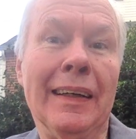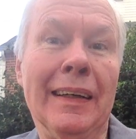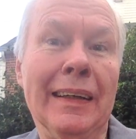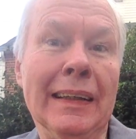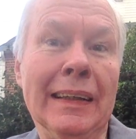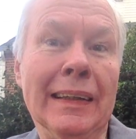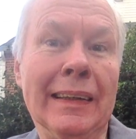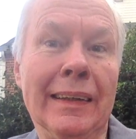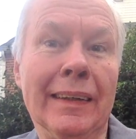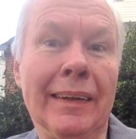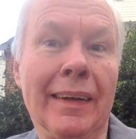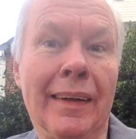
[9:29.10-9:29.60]

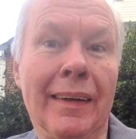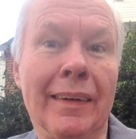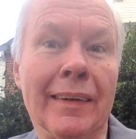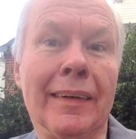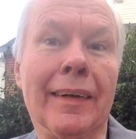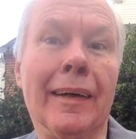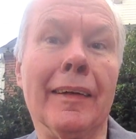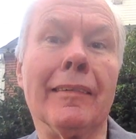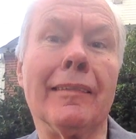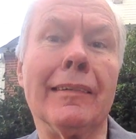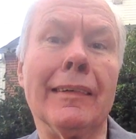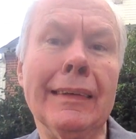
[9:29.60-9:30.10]
in another
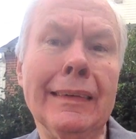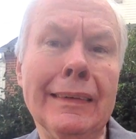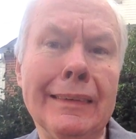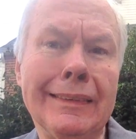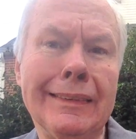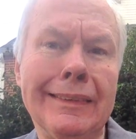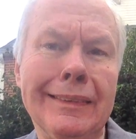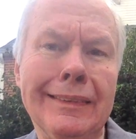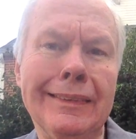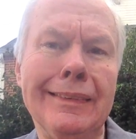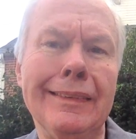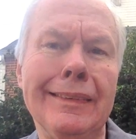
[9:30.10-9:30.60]
country is
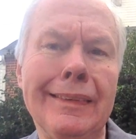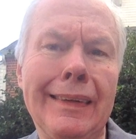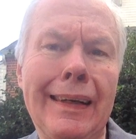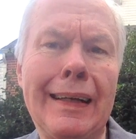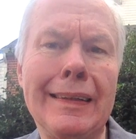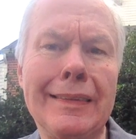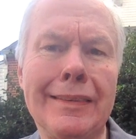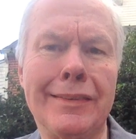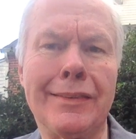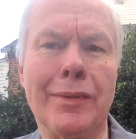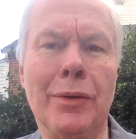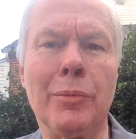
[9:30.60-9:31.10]

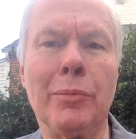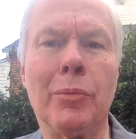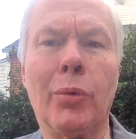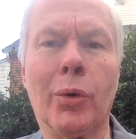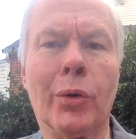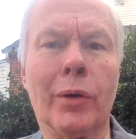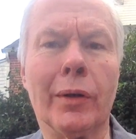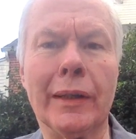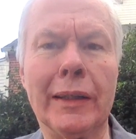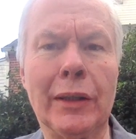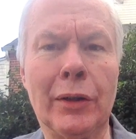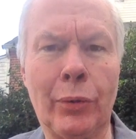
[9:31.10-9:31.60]
not so
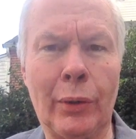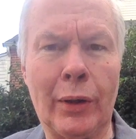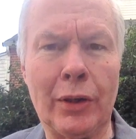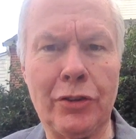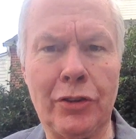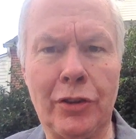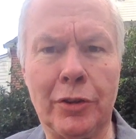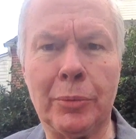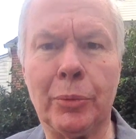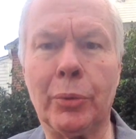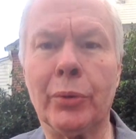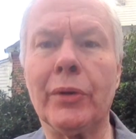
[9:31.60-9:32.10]
morally
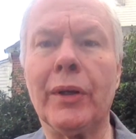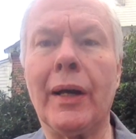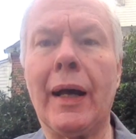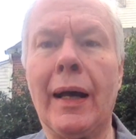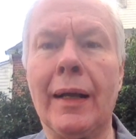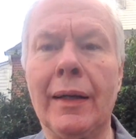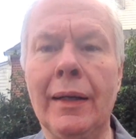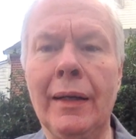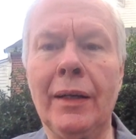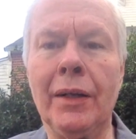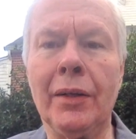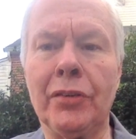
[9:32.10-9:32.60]
questionable,
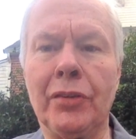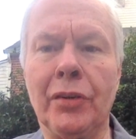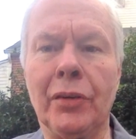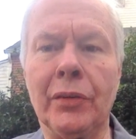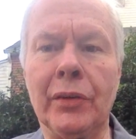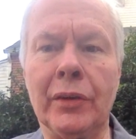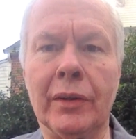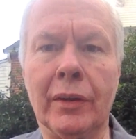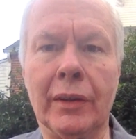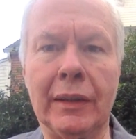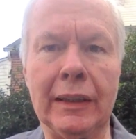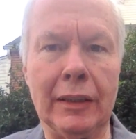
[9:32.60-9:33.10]
not so
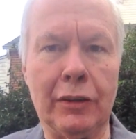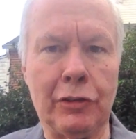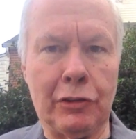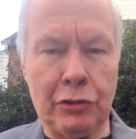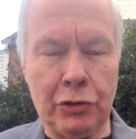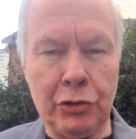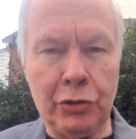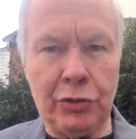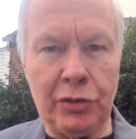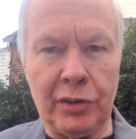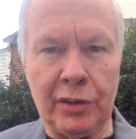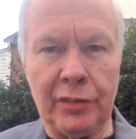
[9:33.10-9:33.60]
nearly
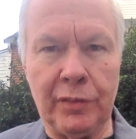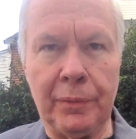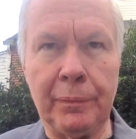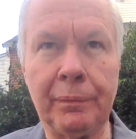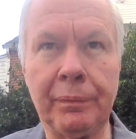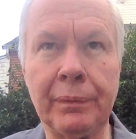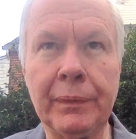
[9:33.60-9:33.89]
intrusive.